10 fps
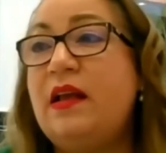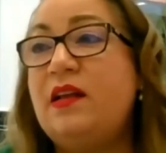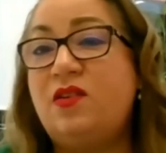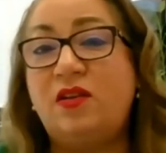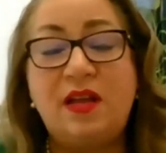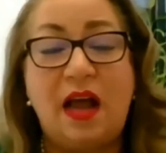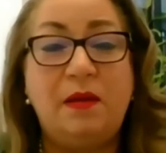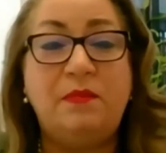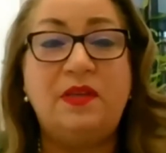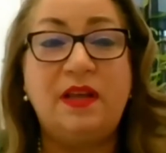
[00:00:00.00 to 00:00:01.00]

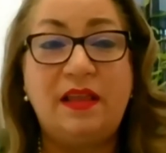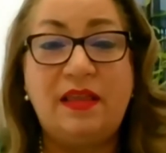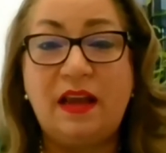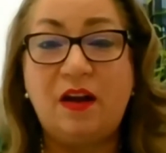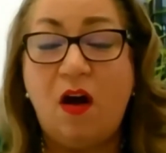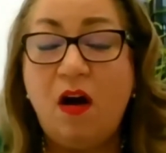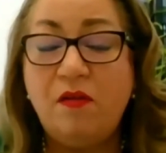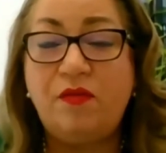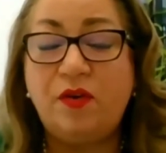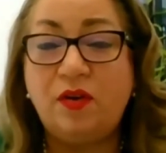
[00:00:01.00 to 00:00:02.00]
Sometimes the
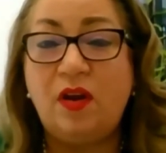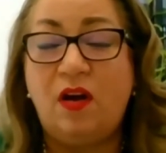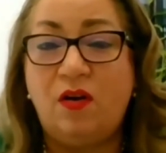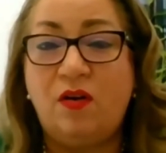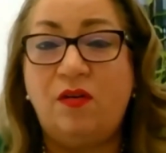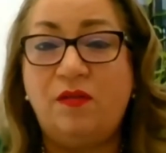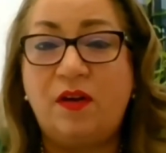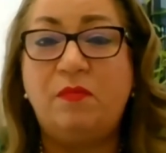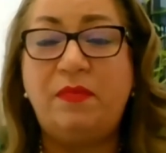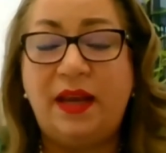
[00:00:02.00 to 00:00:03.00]
comfort or the
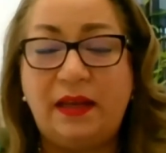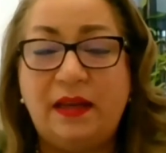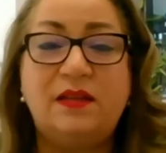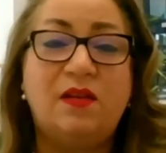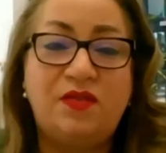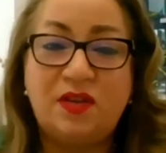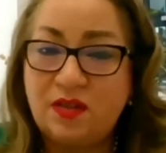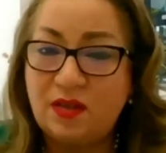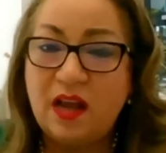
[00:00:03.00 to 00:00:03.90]
convenience of just